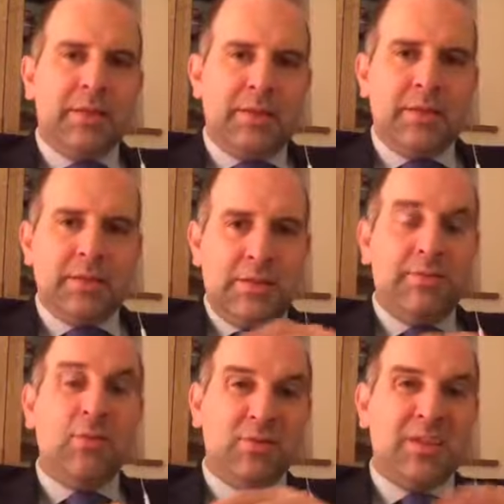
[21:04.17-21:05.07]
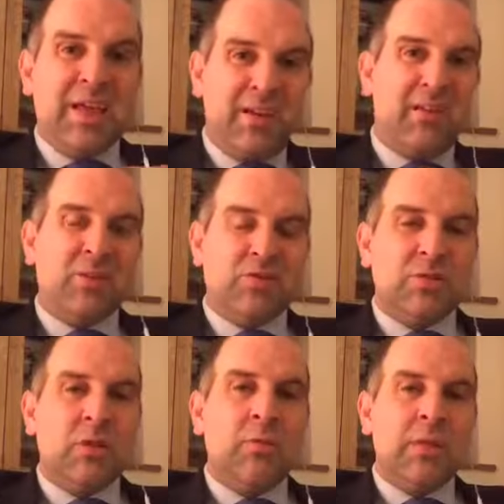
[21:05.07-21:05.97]
It's difficult to get a nice
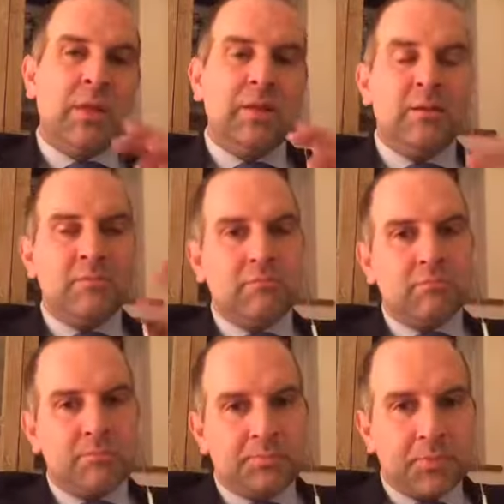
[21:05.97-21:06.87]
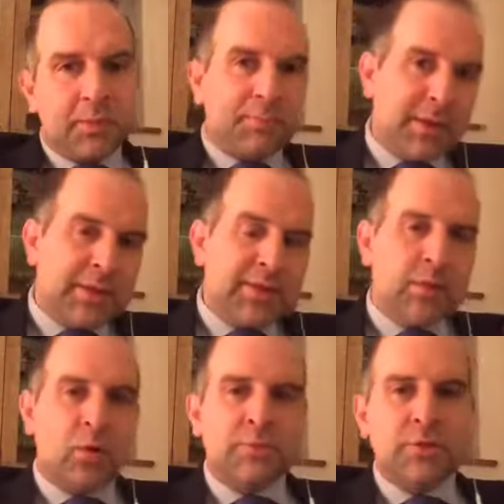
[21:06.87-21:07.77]
result with it, but it's an
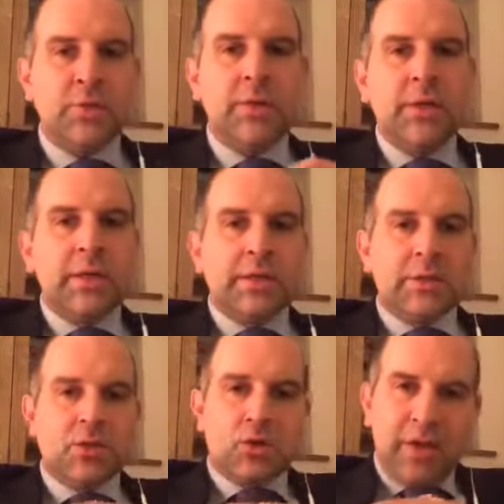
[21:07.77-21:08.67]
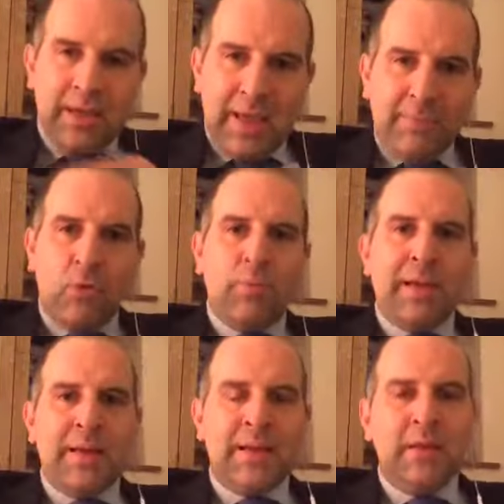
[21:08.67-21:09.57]
option to try and get more
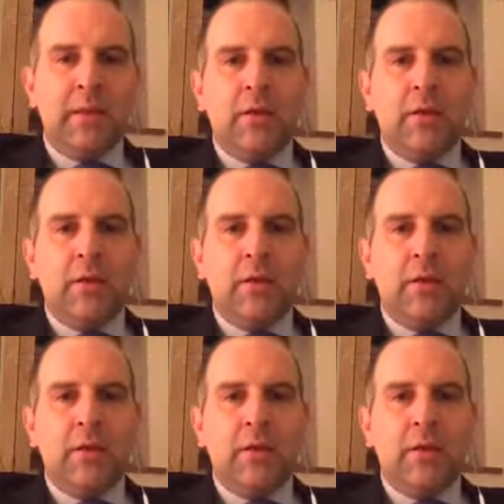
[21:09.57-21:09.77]
padding.